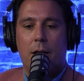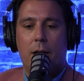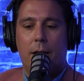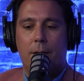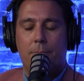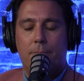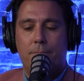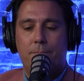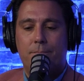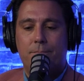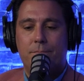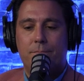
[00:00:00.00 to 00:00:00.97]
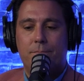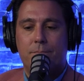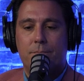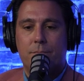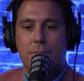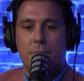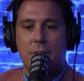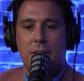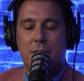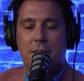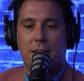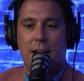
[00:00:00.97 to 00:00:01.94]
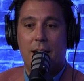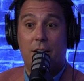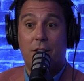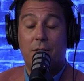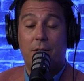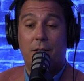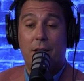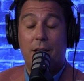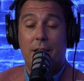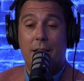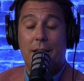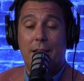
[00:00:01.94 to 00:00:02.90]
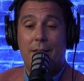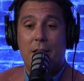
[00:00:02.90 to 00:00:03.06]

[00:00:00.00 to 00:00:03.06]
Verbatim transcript: um, is the kind of eh,